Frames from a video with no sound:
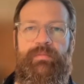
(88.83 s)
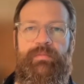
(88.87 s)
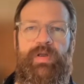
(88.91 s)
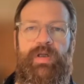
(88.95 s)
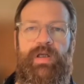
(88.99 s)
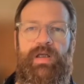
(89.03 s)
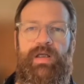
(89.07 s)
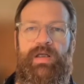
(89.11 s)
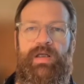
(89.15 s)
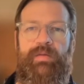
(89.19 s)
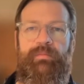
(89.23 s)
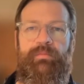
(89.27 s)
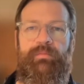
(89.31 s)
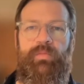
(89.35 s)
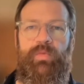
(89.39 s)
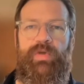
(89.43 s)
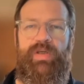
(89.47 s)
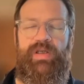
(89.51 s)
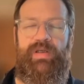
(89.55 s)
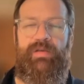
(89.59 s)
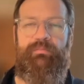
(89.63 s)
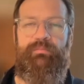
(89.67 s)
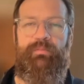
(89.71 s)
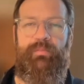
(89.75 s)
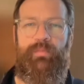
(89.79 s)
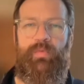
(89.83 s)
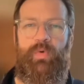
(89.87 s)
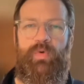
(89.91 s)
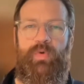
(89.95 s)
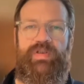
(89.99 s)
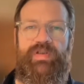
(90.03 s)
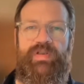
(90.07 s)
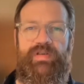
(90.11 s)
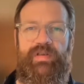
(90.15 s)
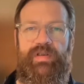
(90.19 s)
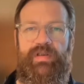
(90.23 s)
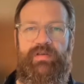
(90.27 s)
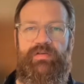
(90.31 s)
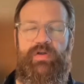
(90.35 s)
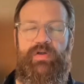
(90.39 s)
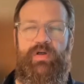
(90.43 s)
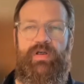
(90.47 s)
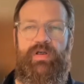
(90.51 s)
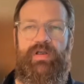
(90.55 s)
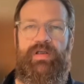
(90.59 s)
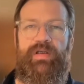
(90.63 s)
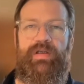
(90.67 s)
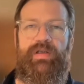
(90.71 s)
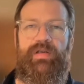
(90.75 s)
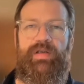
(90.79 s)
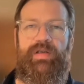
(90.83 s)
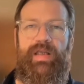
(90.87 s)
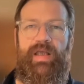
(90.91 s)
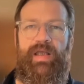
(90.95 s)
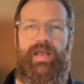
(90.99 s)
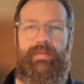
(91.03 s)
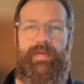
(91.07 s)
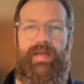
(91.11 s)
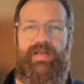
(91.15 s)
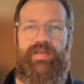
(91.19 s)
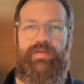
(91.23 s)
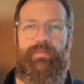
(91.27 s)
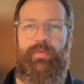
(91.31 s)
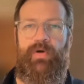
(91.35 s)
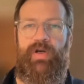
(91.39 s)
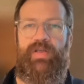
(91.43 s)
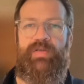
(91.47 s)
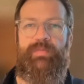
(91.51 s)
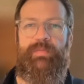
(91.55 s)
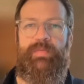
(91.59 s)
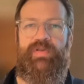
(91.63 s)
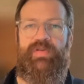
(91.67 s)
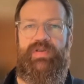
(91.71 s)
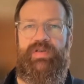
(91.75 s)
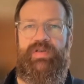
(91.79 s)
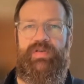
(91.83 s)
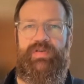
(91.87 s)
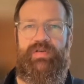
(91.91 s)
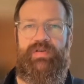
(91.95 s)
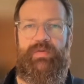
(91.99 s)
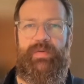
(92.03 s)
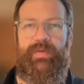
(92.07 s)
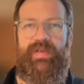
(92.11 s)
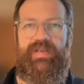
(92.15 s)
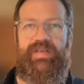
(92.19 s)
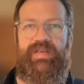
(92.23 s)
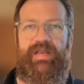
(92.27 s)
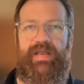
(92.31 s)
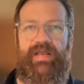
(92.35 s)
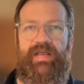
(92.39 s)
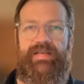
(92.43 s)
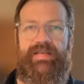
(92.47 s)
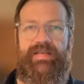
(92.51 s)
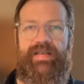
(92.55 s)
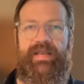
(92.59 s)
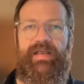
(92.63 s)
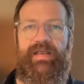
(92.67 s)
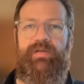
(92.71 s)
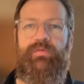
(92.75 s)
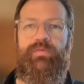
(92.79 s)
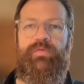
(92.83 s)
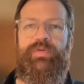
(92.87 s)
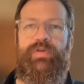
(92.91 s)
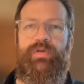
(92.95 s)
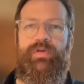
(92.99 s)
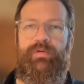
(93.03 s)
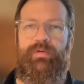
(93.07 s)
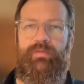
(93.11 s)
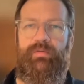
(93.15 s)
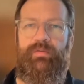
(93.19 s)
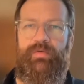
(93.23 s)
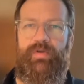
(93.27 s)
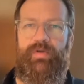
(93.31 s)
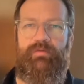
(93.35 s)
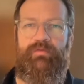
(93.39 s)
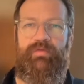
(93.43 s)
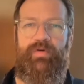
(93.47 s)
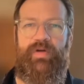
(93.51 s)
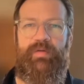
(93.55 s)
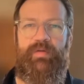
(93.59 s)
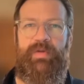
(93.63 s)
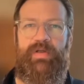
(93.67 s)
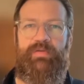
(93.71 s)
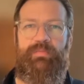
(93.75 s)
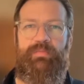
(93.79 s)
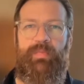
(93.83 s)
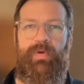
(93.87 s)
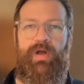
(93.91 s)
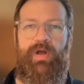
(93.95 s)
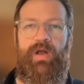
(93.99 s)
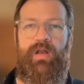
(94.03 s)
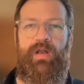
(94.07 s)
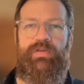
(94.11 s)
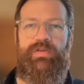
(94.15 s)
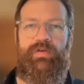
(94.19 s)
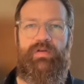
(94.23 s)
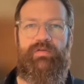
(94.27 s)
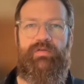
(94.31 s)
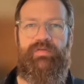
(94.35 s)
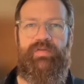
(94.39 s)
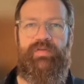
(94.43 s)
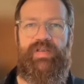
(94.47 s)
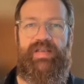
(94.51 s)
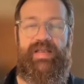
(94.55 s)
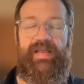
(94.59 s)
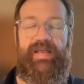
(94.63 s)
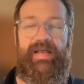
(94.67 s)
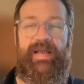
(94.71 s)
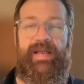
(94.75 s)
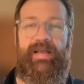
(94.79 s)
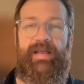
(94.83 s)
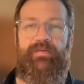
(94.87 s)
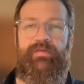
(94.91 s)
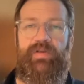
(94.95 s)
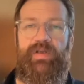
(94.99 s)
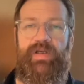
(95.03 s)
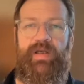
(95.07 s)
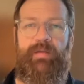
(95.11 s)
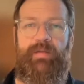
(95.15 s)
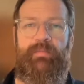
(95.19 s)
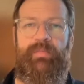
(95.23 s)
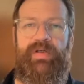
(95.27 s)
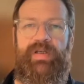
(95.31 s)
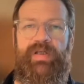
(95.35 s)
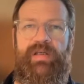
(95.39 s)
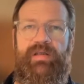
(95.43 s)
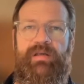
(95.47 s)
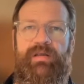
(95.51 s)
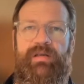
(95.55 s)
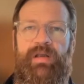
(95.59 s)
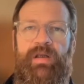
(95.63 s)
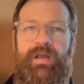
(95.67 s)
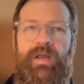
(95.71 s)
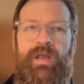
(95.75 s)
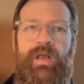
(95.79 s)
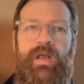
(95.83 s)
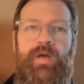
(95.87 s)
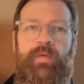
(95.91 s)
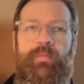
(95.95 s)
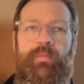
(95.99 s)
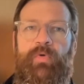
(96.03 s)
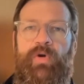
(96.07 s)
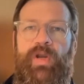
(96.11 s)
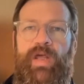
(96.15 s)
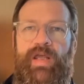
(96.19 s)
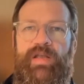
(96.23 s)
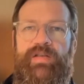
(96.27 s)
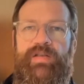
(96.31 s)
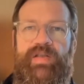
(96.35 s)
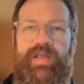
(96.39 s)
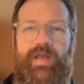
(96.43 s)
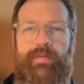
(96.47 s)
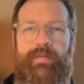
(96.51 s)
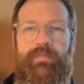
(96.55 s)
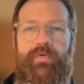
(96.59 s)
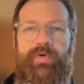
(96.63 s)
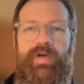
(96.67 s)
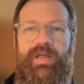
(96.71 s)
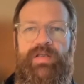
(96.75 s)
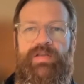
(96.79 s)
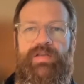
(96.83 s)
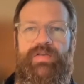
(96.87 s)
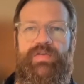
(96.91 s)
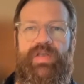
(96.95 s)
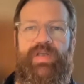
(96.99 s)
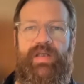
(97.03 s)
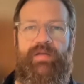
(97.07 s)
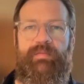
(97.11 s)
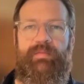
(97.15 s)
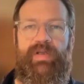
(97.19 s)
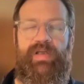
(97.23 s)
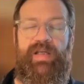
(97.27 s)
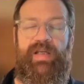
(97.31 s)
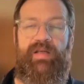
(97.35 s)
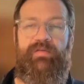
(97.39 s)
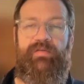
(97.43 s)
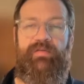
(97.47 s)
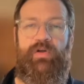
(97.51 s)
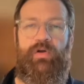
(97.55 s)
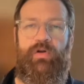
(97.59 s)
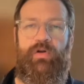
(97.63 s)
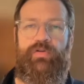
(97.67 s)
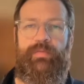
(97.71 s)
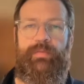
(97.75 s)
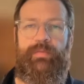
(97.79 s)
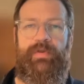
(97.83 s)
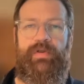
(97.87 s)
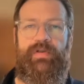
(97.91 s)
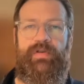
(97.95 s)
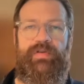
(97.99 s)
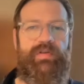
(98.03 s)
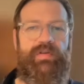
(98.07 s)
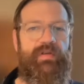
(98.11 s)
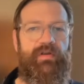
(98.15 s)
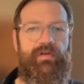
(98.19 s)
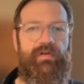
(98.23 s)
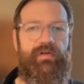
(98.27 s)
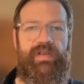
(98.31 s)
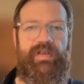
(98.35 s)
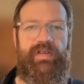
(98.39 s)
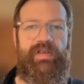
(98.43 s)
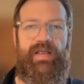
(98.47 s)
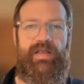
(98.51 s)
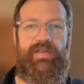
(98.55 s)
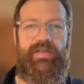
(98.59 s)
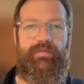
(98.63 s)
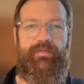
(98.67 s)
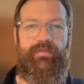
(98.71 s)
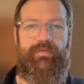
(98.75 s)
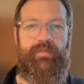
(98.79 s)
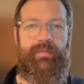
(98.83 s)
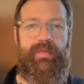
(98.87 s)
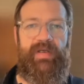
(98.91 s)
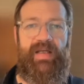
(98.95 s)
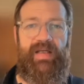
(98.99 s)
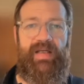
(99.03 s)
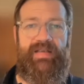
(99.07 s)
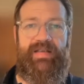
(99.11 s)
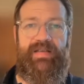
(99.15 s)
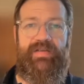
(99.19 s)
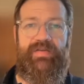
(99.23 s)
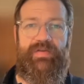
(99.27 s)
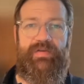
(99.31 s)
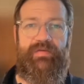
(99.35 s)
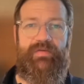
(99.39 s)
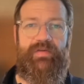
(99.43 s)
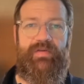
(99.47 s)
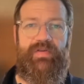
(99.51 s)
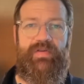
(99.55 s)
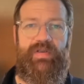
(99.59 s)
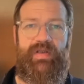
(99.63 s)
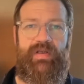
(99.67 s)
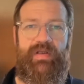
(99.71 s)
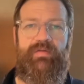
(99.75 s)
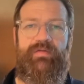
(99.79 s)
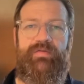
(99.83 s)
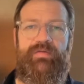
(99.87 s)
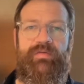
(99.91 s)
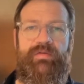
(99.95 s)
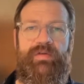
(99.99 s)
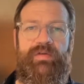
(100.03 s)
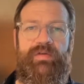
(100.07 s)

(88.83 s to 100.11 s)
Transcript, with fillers: Um, we bought in the Docker uh, enterprise business in twenty nineteen, so very much part of the D N A of the company. Prior to that, Mirantis had been heavy contributors in the early days of Kubernetes itself.